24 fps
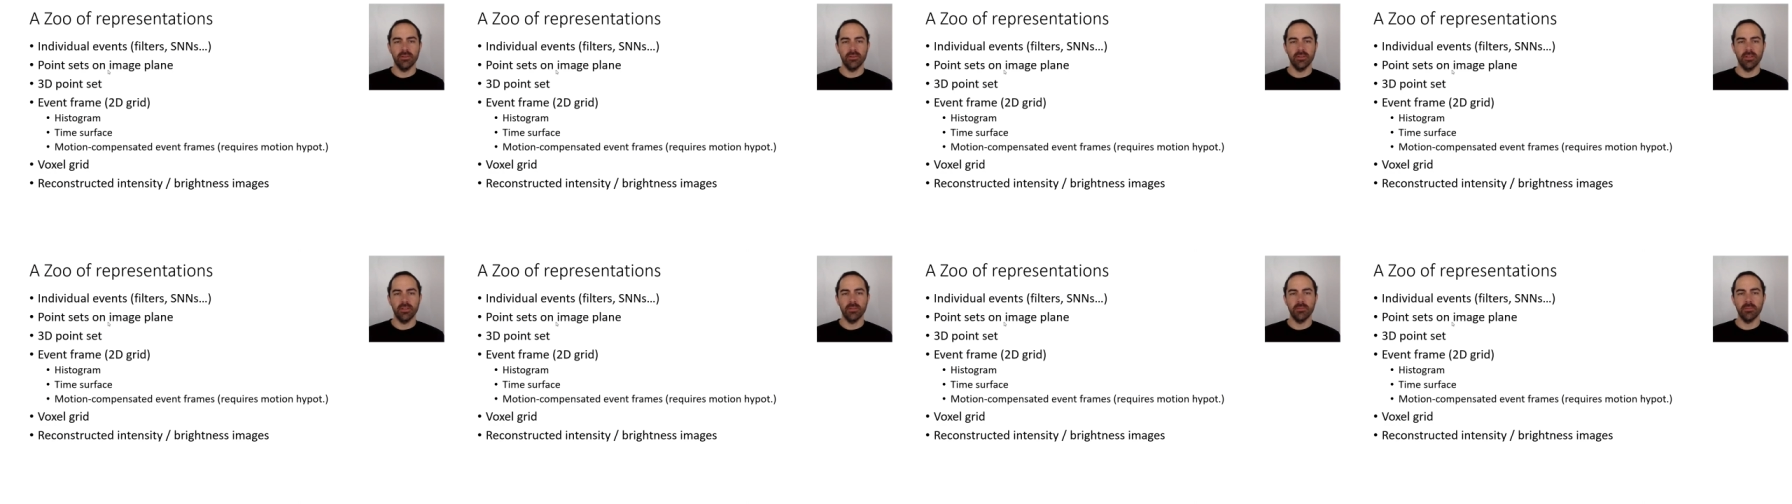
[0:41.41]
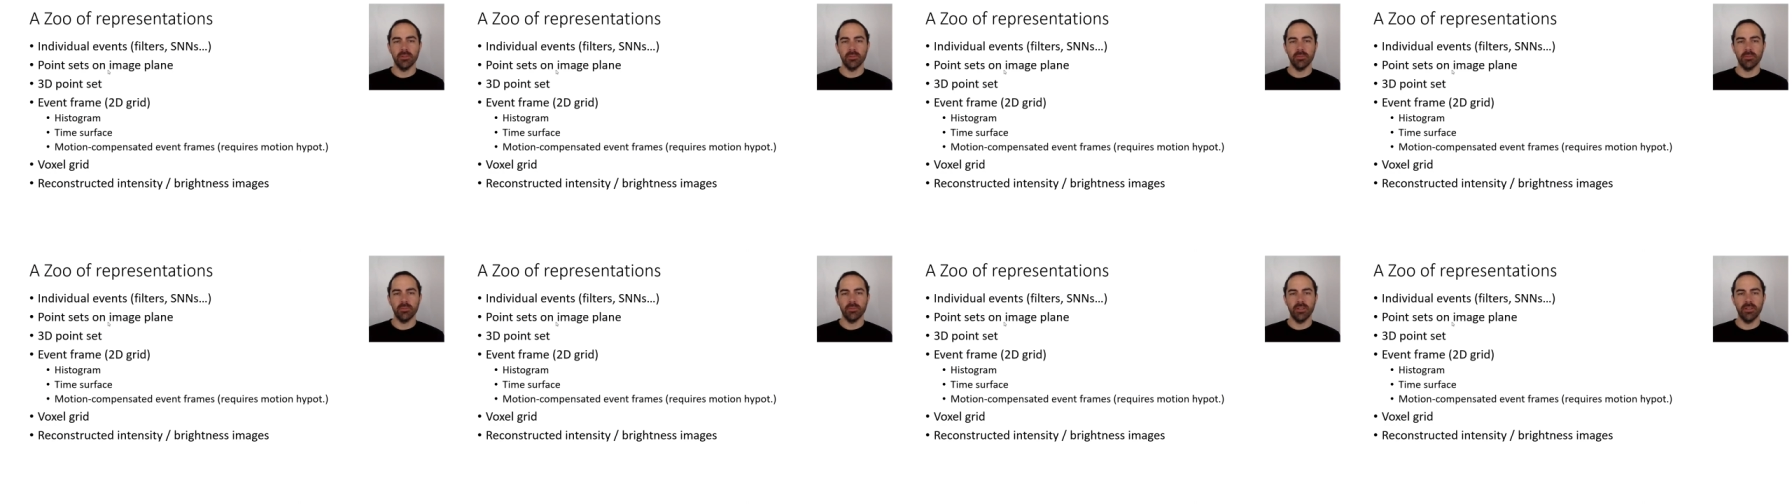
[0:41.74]
on the
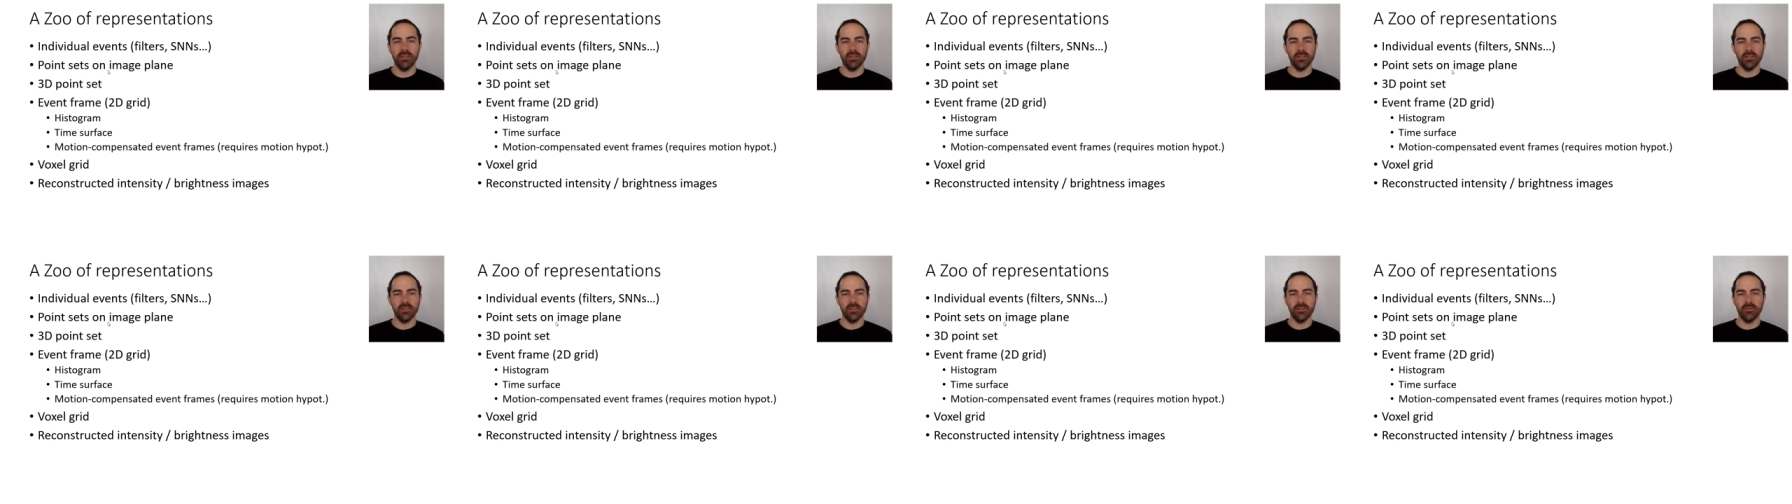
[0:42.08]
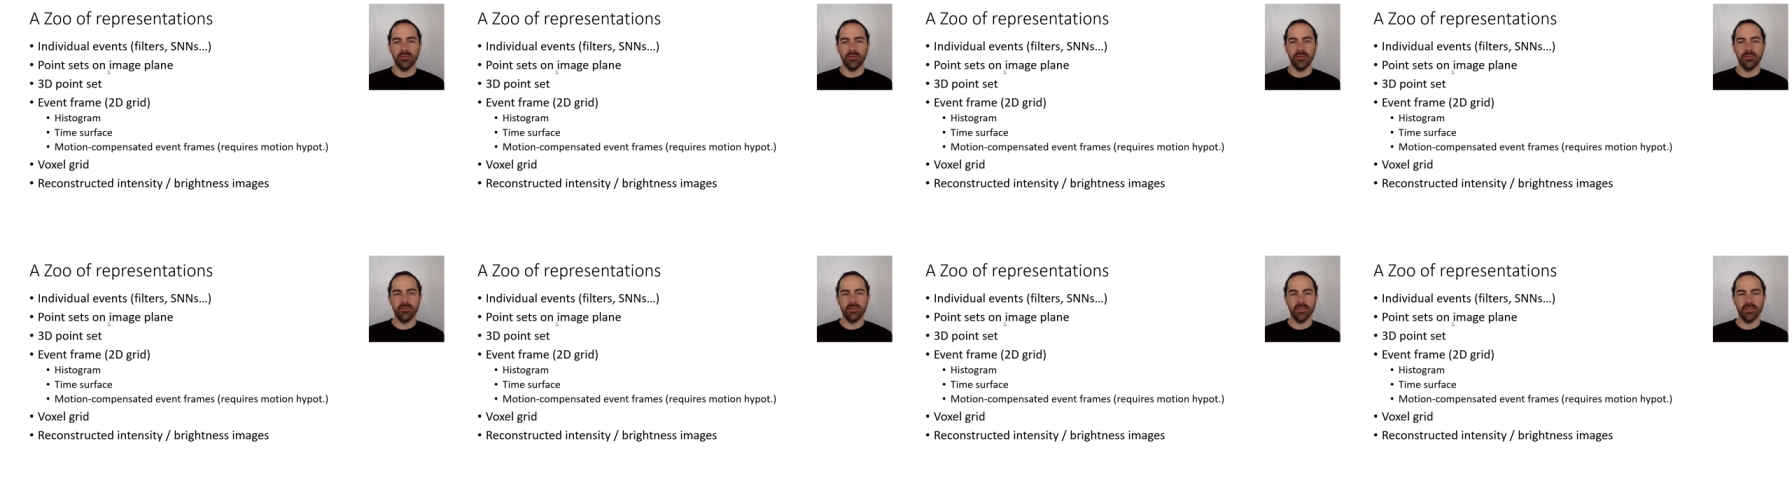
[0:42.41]
image plane as an
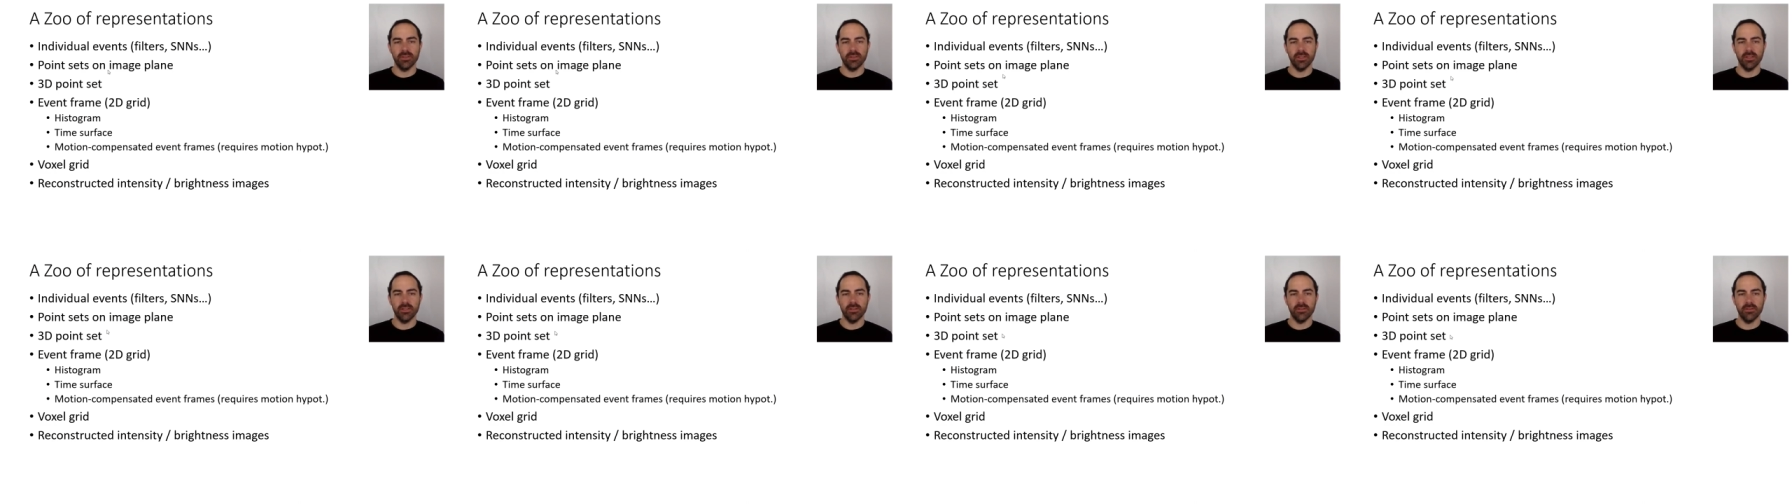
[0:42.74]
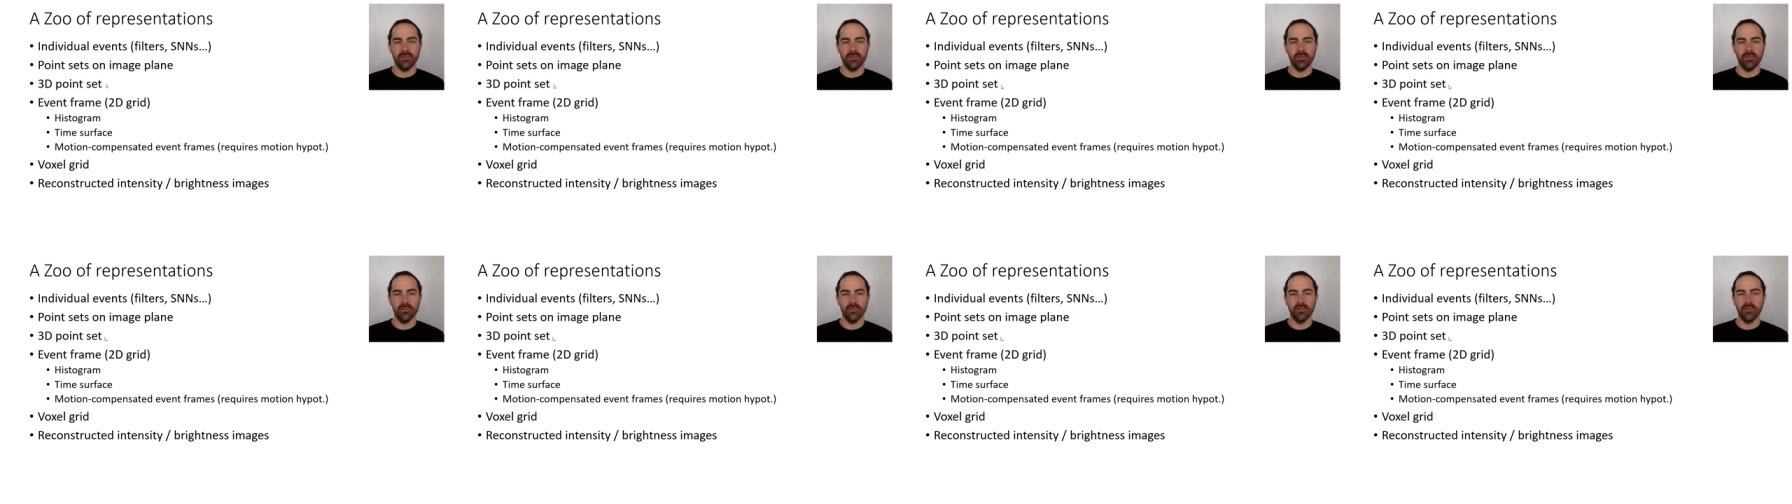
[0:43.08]
evolving set,
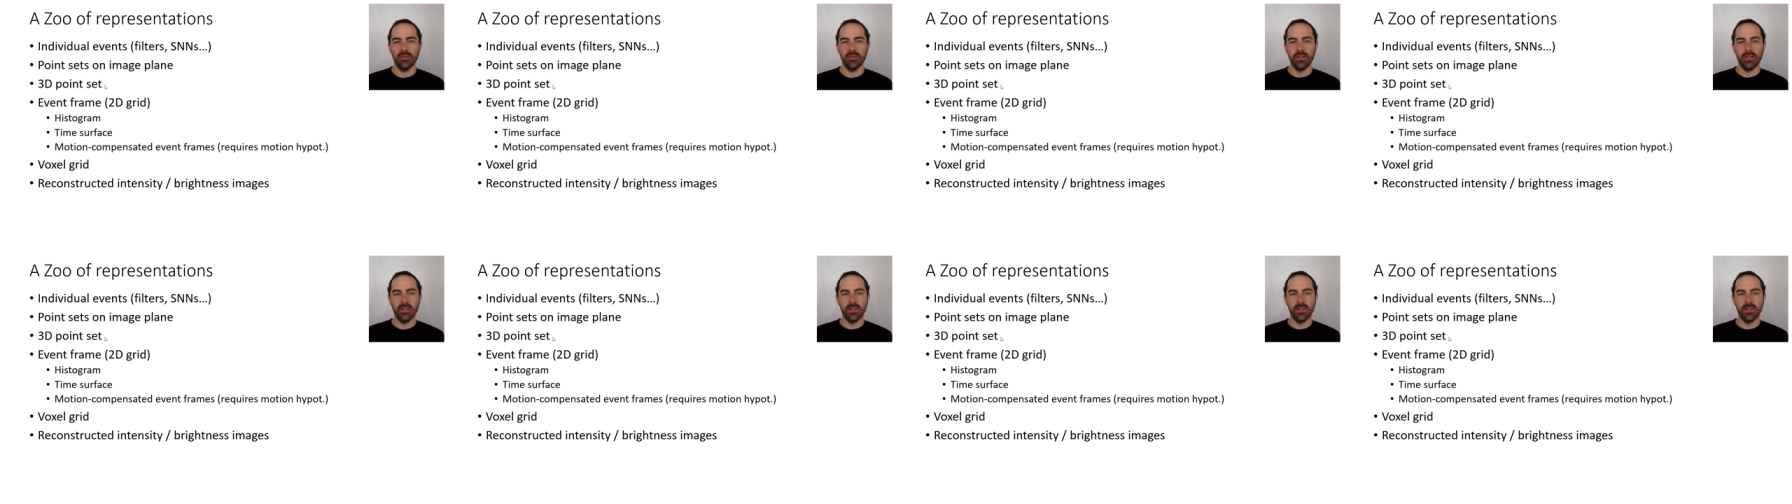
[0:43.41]
or